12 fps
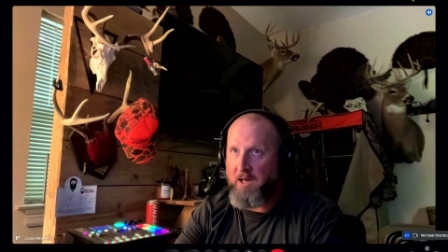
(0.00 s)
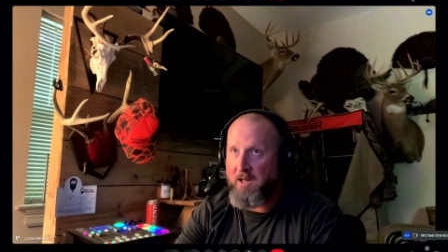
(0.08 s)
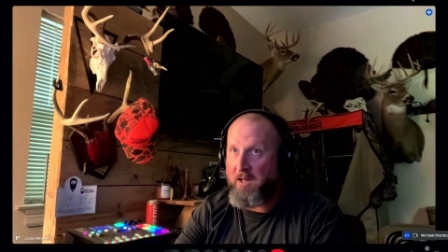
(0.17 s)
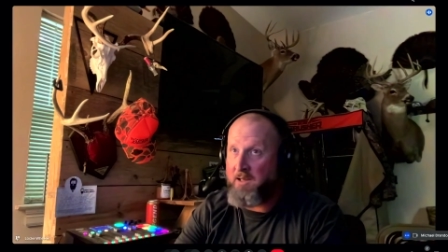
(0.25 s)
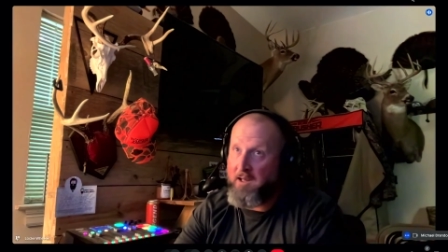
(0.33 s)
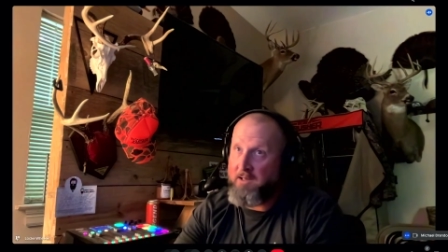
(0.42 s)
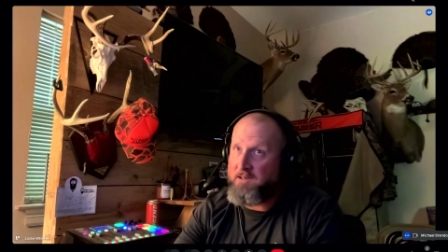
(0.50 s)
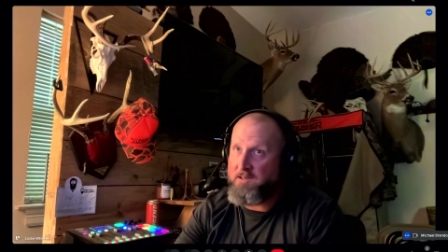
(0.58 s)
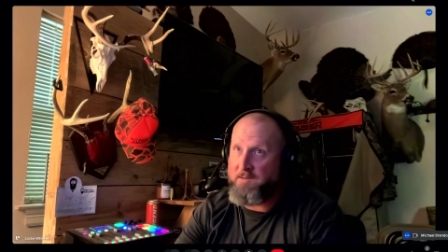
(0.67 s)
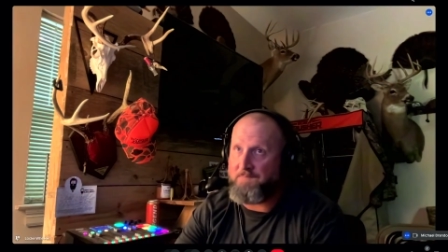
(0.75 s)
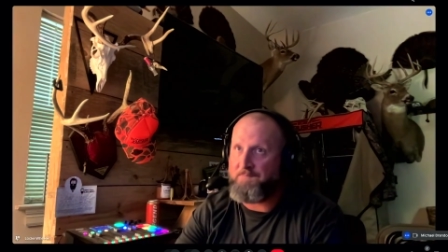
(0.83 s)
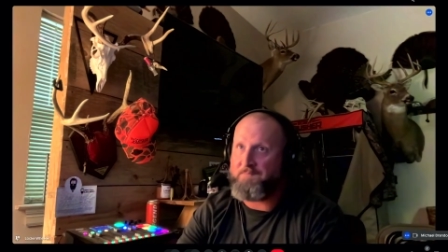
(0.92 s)

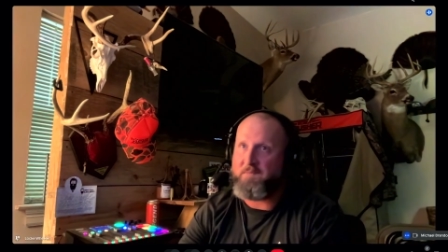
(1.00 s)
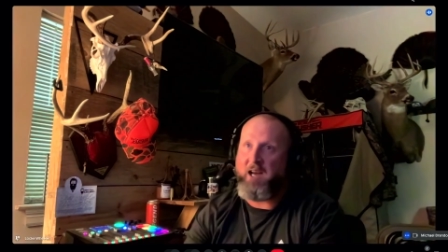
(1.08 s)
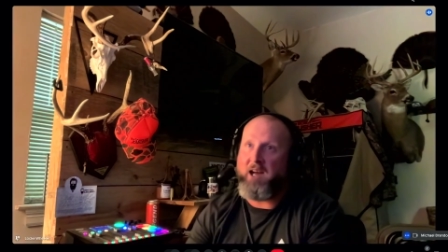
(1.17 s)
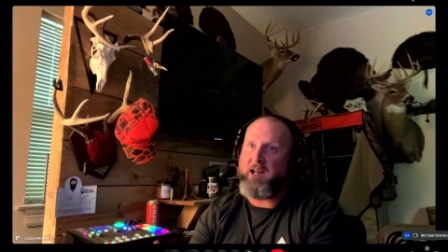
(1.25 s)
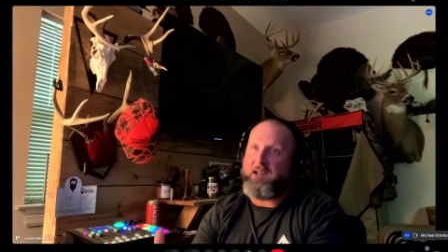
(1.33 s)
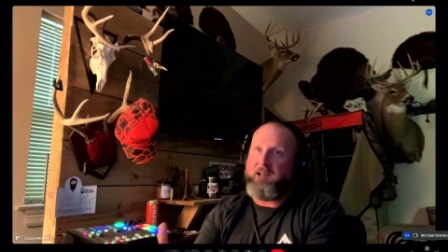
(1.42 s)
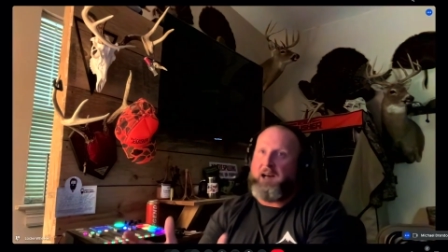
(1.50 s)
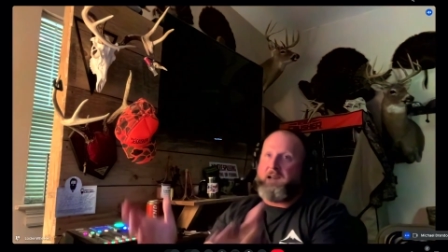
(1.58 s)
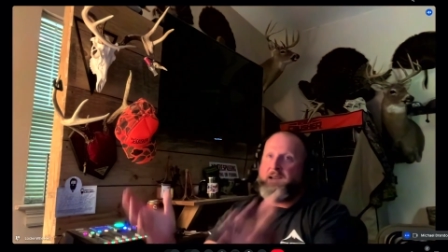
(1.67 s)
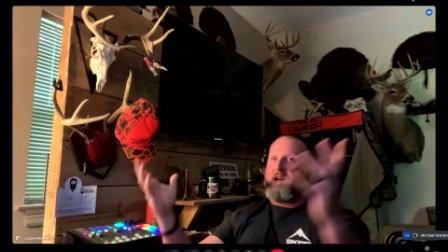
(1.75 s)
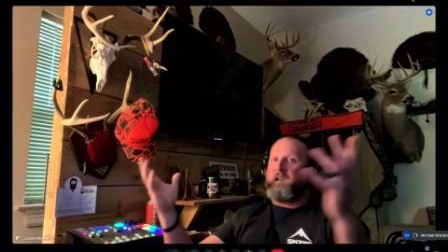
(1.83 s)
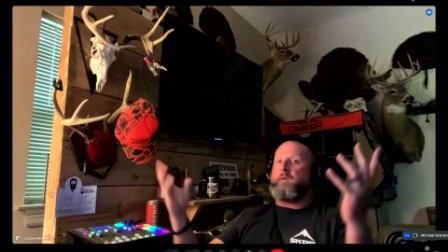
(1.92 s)
That's
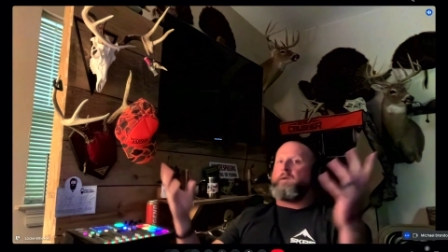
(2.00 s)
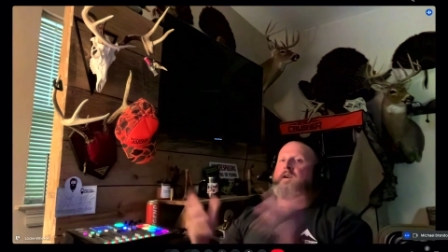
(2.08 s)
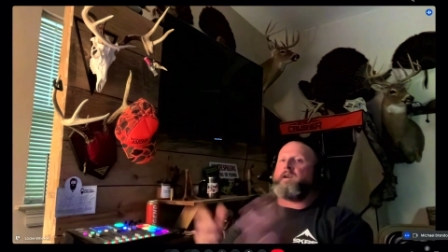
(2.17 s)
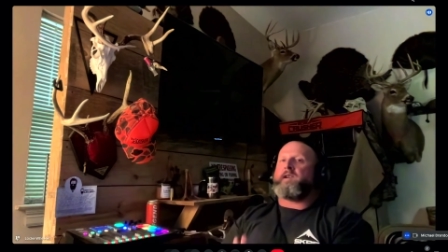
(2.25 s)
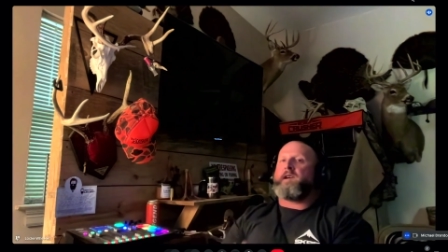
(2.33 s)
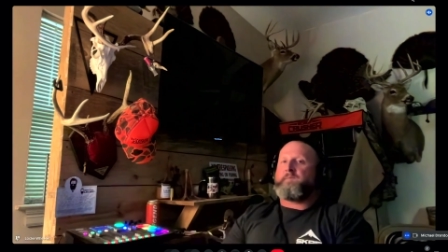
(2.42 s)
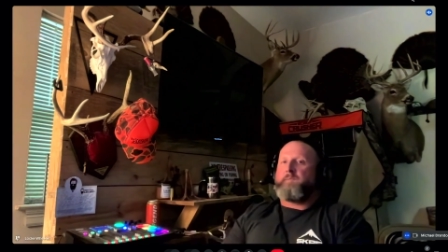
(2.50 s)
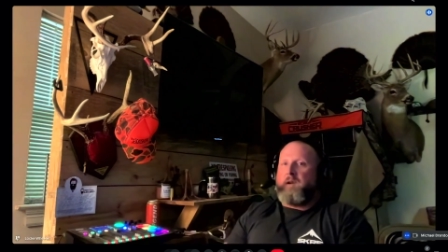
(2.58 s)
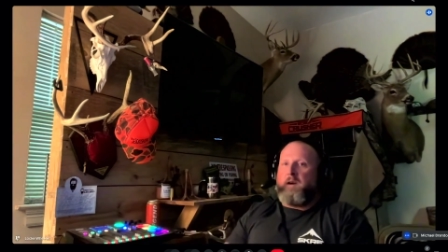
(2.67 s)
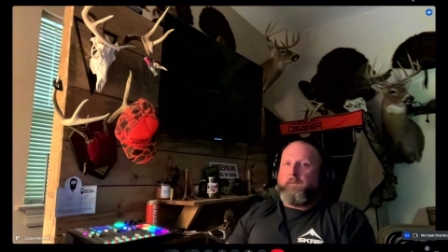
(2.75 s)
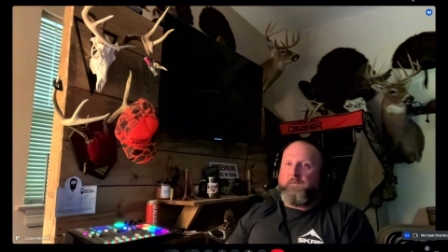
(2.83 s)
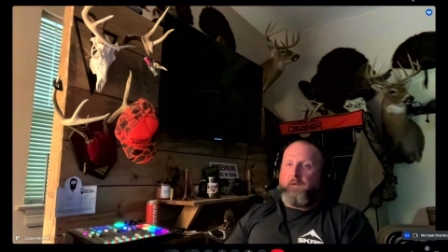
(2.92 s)
what hunting has
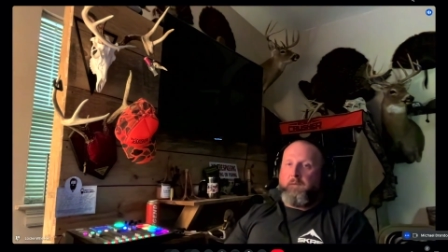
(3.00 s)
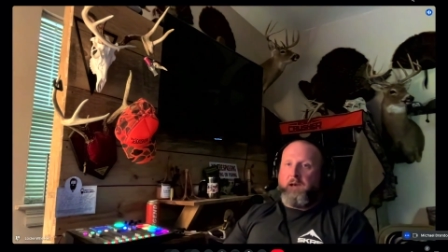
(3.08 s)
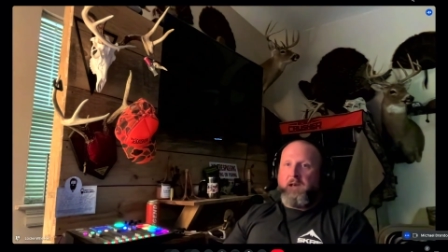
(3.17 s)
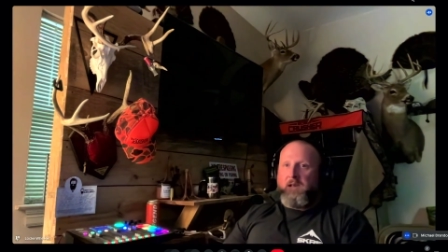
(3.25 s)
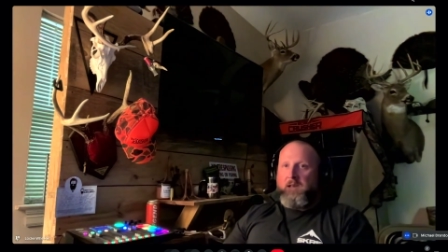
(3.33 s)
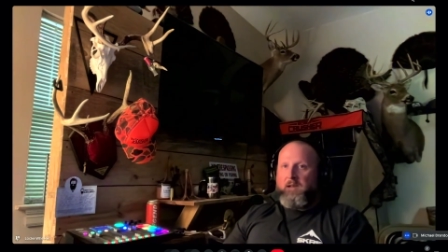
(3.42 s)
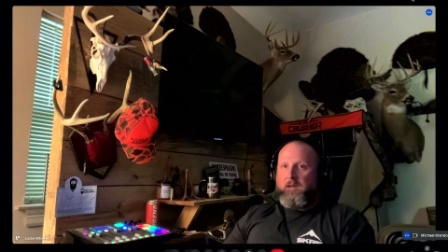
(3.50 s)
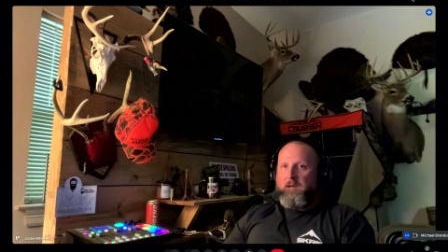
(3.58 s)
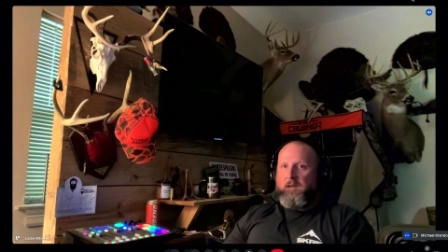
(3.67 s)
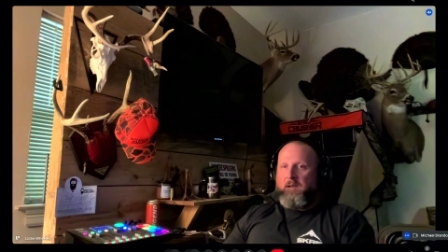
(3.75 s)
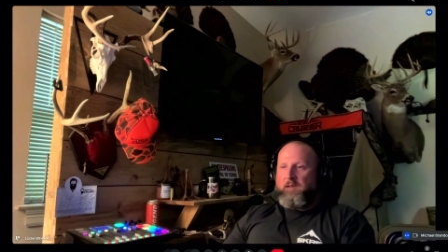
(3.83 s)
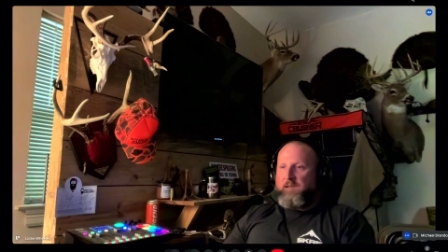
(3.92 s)
become for me
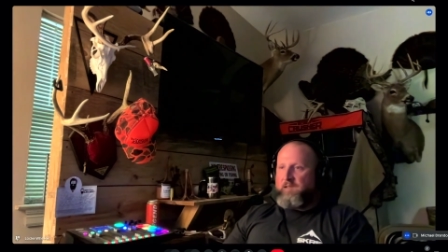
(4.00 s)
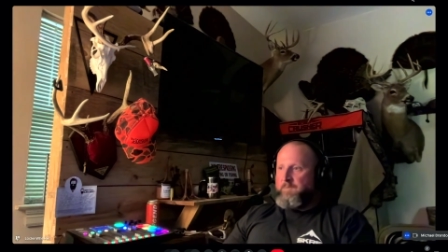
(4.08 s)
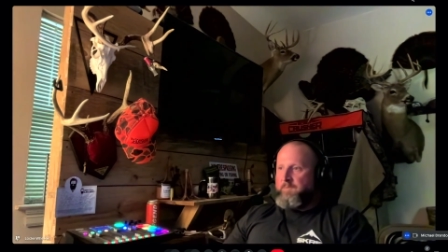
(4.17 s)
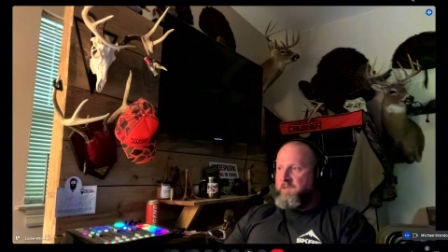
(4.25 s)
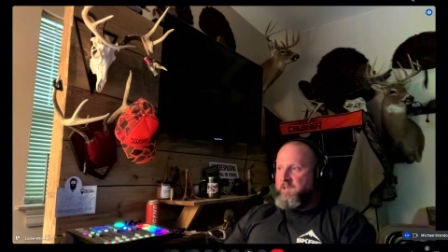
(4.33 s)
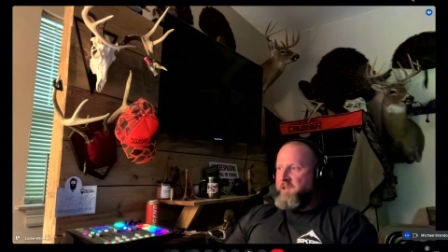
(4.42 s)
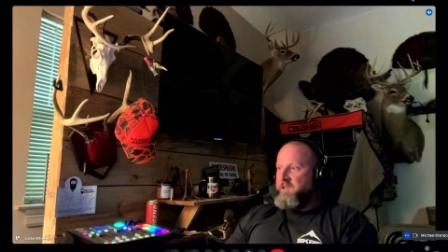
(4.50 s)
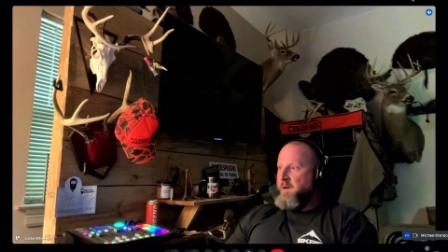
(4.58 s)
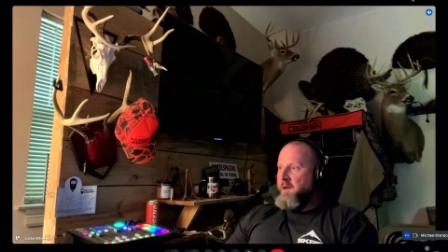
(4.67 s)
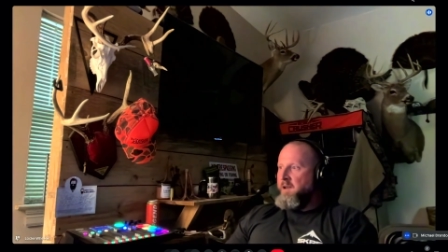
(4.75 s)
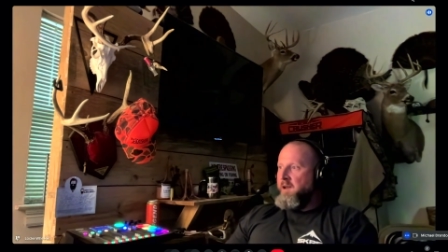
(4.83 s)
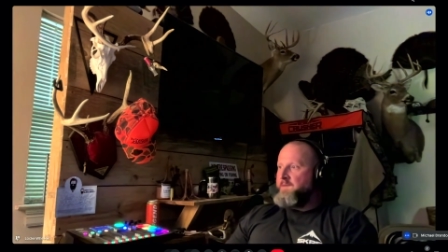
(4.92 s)
at this stage of my
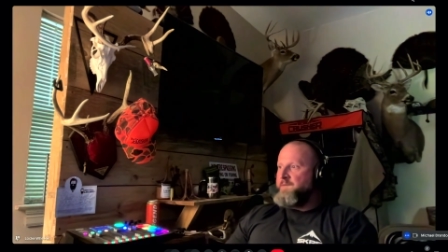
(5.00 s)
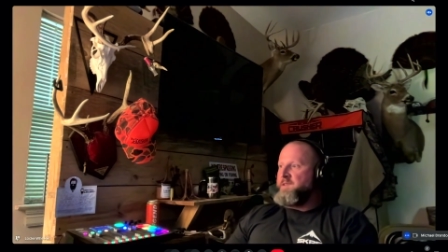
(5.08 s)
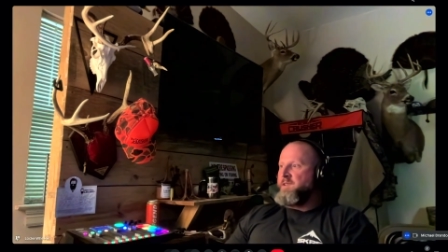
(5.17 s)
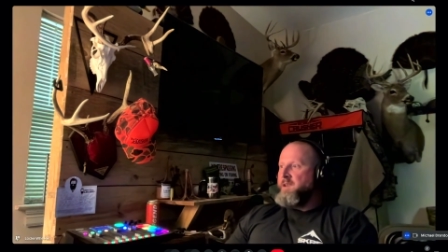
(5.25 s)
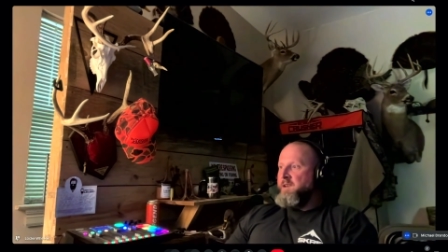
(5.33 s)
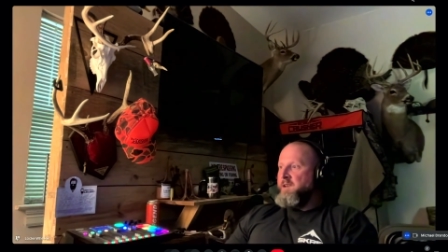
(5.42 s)
life. Is